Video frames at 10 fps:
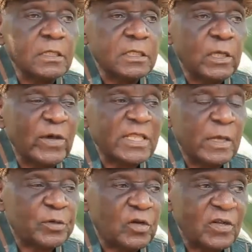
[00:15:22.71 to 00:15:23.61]
the way
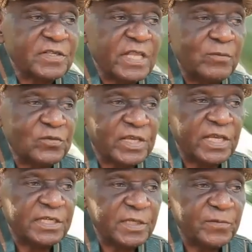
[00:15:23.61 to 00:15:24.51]
they pronounce their
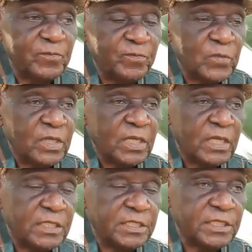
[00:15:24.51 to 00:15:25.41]
music and
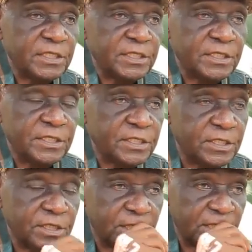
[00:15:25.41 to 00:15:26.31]

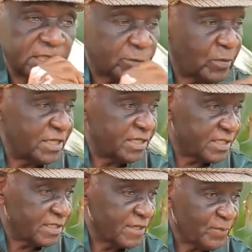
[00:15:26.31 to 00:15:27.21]
the
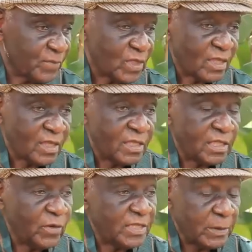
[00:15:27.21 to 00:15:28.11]
Spanish,
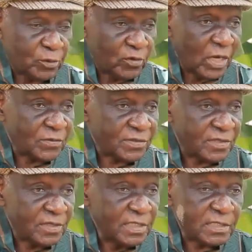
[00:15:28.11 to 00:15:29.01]
the way they
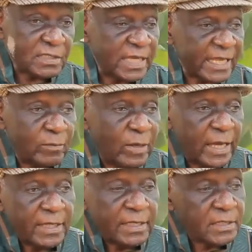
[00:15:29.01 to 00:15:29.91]
pronounce, it's like
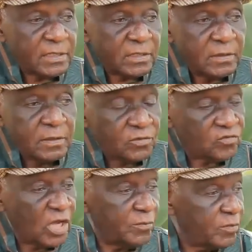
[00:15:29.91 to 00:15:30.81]
my
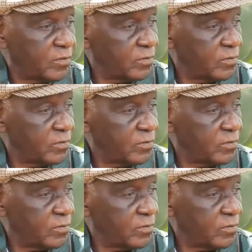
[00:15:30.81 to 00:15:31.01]
tribe.